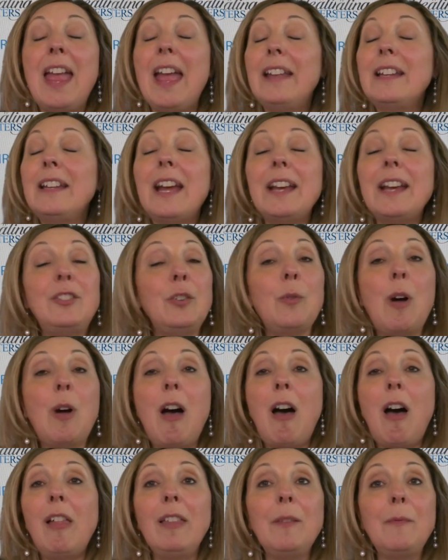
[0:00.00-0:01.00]
And I do
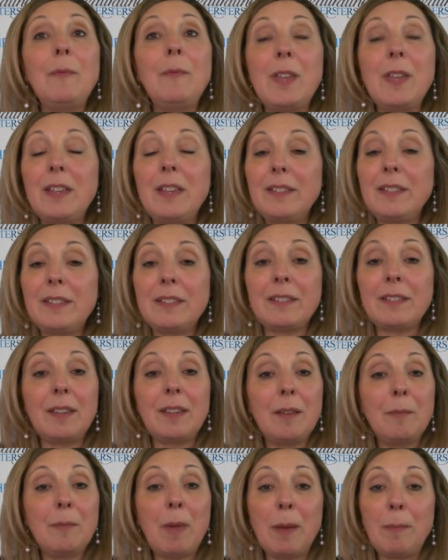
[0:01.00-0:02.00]
all of this,
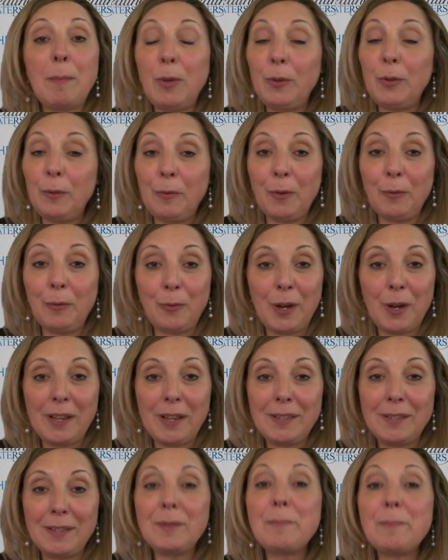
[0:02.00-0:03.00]
my beautiful
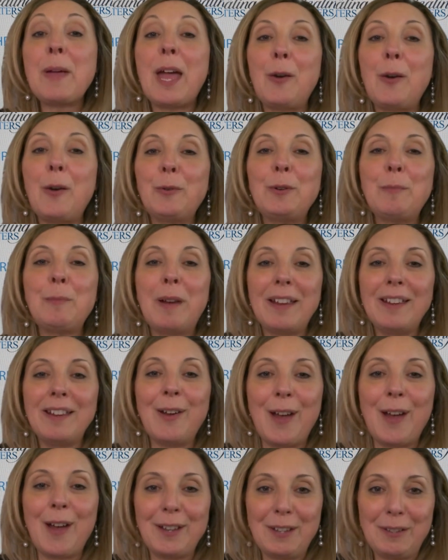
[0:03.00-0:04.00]
friends, powered by
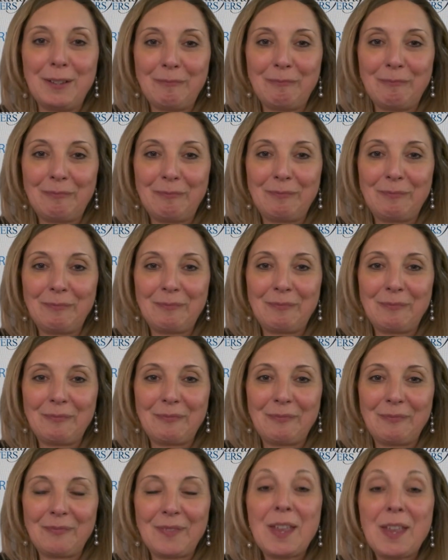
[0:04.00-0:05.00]
God.
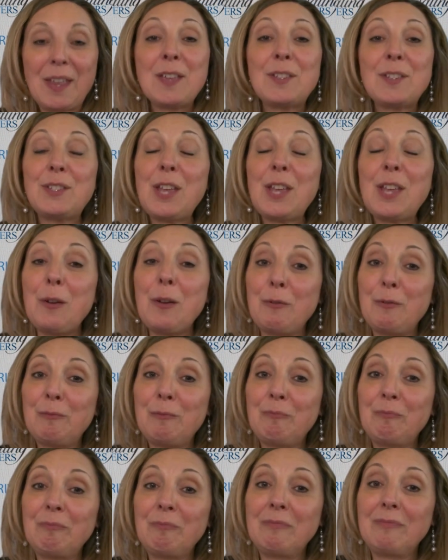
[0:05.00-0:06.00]
So,
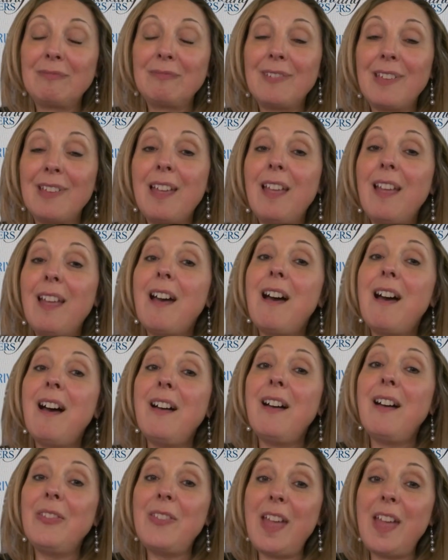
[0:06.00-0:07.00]

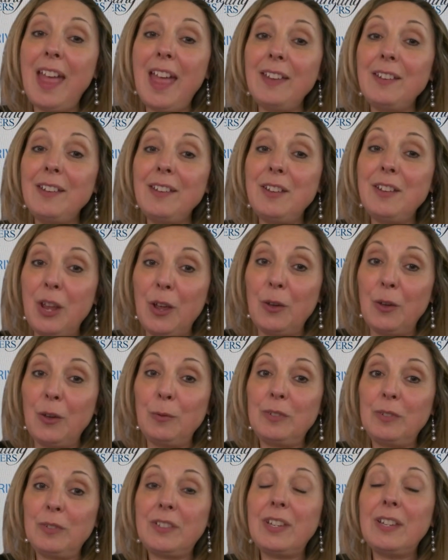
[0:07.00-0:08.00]
on that
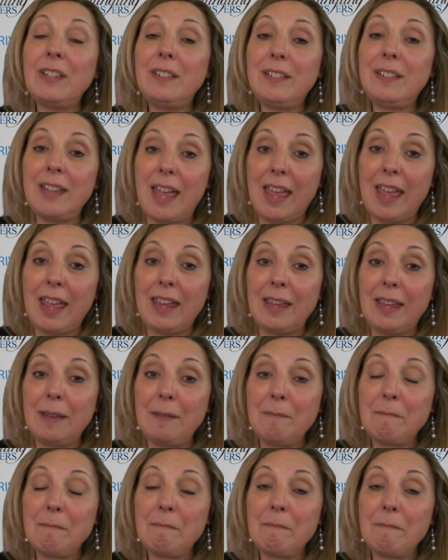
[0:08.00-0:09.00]
note, today,
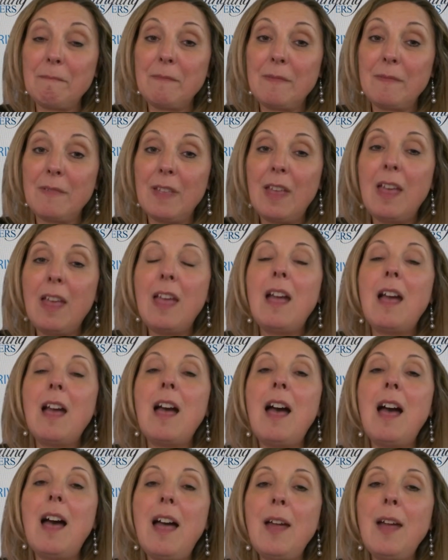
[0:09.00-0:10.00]

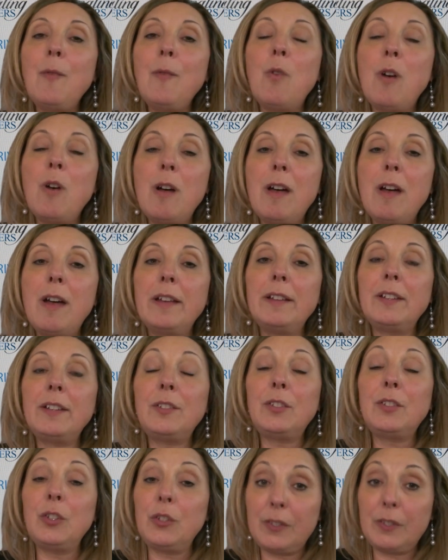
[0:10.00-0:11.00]
I want
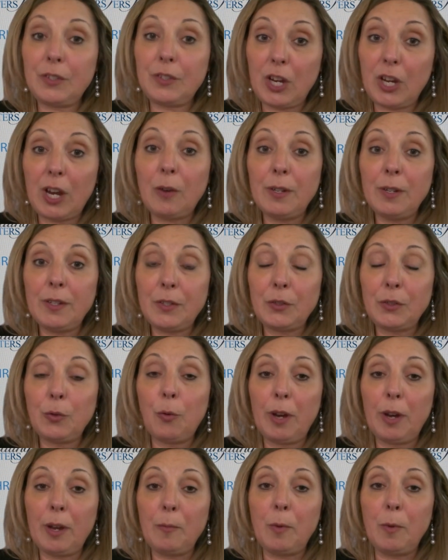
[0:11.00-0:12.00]
to share a
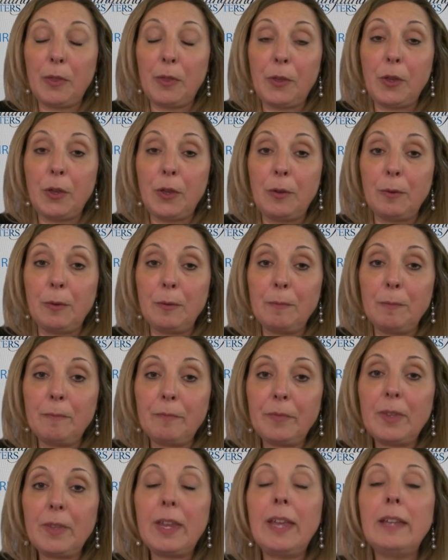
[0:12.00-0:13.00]
story with you,
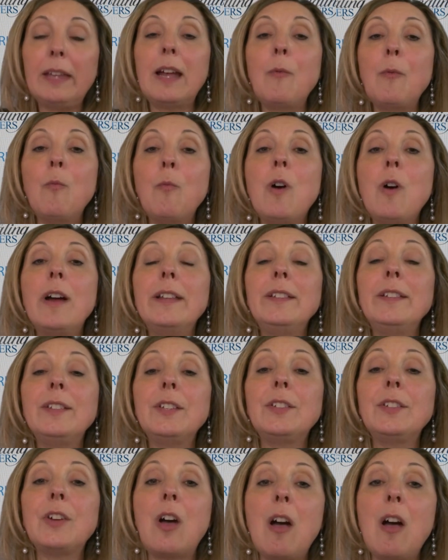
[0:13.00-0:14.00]
and I want to
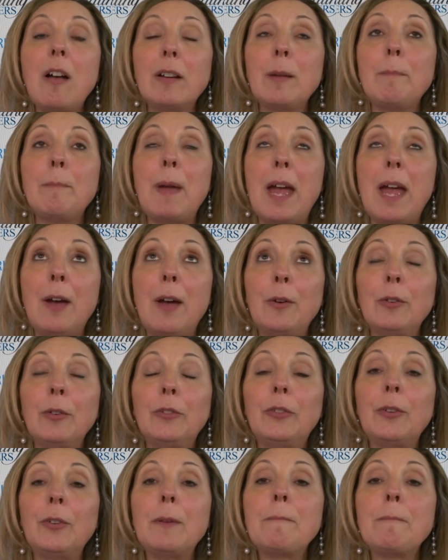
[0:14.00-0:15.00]
talk
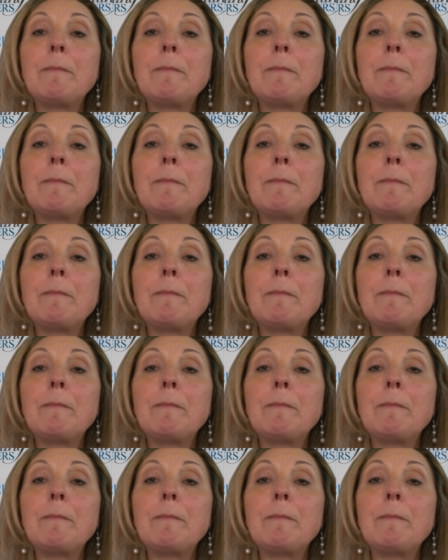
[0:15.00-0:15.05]
about